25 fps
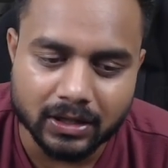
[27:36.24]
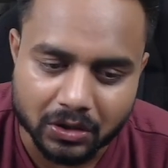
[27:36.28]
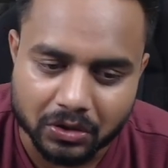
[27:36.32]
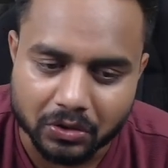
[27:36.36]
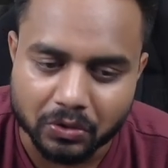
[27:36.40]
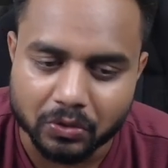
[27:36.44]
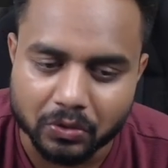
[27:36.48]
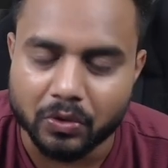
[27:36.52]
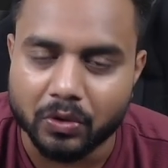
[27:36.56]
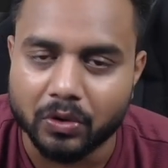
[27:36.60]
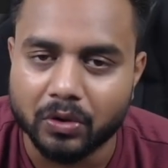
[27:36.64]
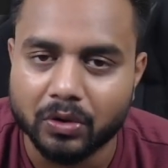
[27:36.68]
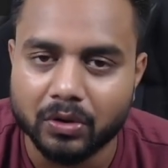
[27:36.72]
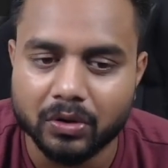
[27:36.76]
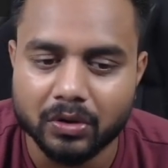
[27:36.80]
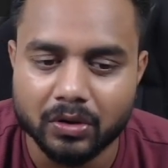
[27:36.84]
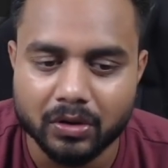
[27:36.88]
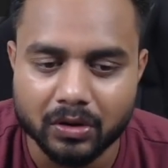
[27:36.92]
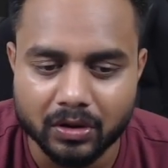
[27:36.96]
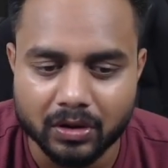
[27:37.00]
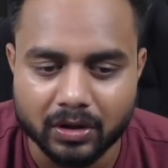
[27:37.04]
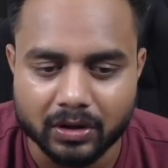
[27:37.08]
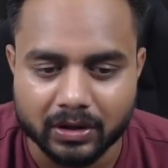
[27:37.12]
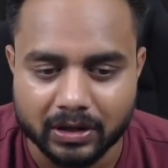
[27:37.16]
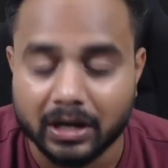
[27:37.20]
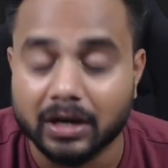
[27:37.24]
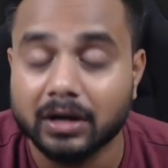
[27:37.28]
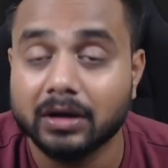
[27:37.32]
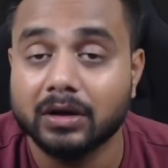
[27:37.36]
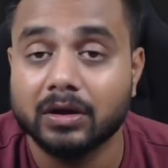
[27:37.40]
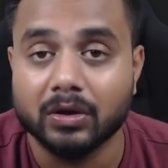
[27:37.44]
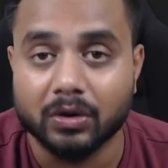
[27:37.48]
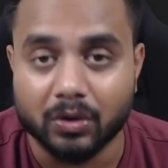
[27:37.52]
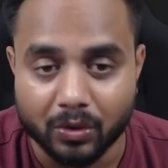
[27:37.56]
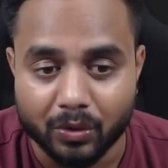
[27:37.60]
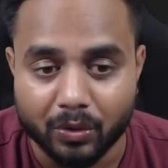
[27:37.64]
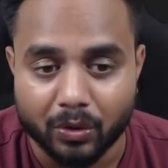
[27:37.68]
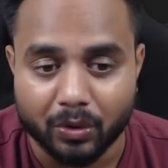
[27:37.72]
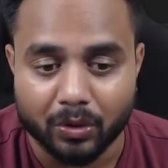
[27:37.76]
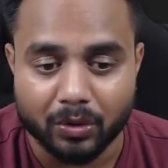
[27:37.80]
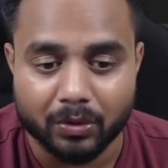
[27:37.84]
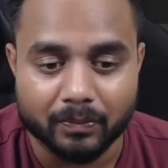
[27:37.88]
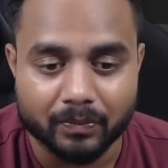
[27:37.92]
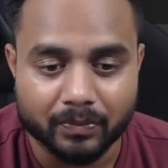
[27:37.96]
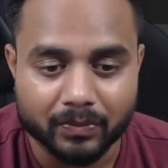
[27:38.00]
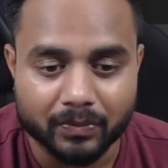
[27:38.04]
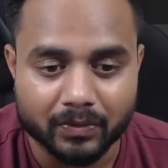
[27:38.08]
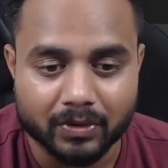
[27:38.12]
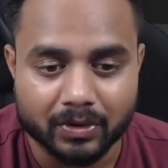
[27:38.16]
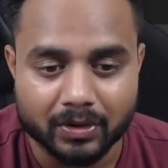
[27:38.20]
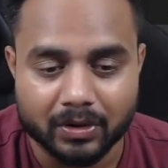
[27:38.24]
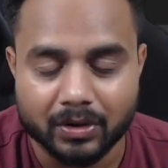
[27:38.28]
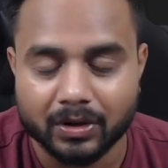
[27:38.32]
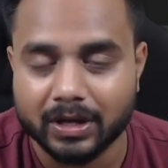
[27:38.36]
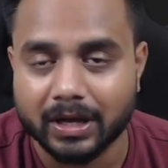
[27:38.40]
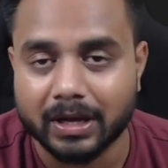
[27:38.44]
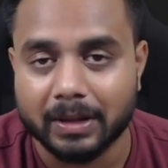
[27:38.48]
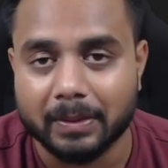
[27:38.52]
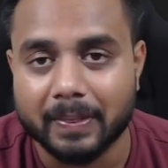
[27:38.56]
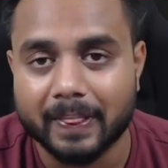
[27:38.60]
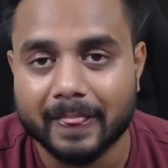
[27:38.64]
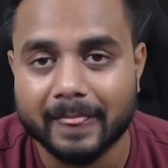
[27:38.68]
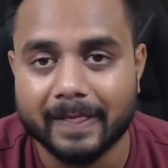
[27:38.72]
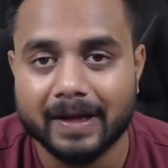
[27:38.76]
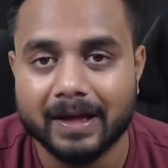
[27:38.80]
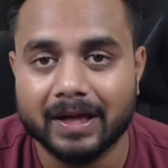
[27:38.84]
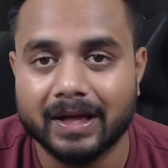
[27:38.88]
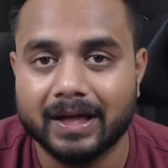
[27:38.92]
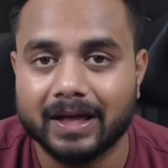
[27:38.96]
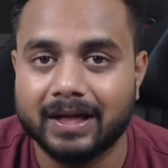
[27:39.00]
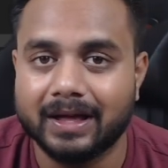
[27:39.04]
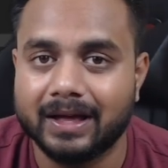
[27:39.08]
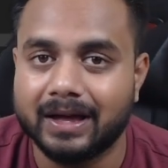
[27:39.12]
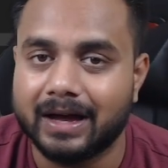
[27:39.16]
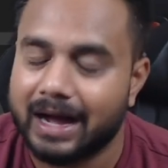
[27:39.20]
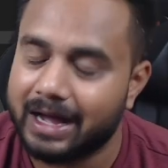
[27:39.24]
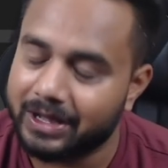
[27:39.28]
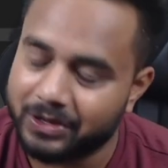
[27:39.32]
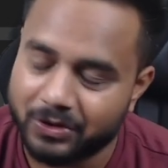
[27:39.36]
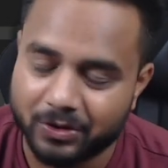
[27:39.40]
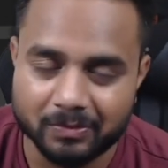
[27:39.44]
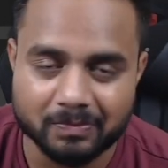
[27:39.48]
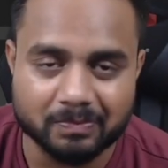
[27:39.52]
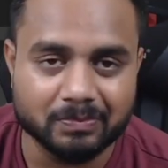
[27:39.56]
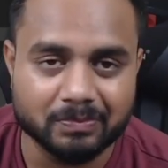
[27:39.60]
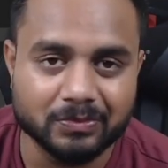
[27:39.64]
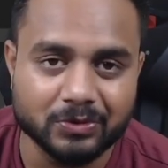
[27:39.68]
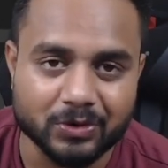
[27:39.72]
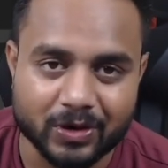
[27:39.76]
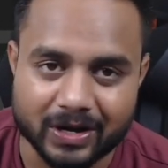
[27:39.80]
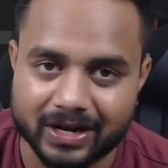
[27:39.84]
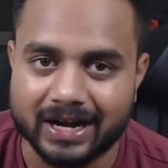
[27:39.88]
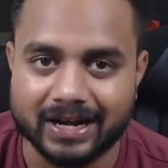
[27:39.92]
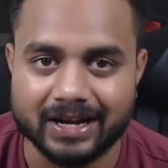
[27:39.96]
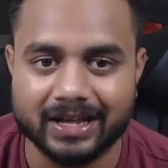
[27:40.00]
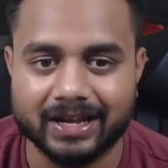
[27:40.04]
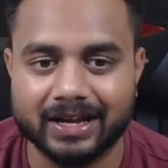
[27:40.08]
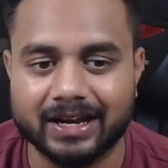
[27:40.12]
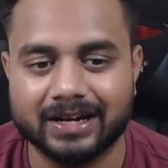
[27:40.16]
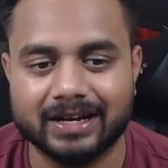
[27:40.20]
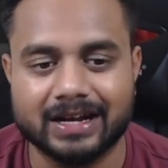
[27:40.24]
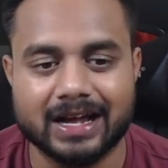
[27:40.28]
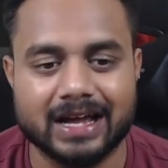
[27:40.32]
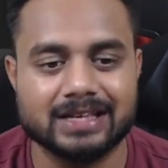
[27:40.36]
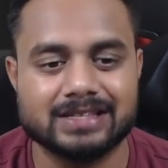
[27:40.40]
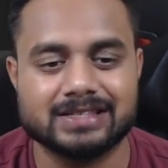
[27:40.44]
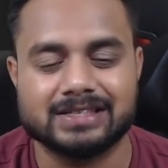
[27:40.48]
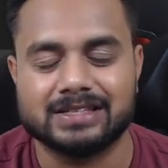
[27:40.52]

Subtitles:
duo dunk low. Okay, I hope you are getting it, guys.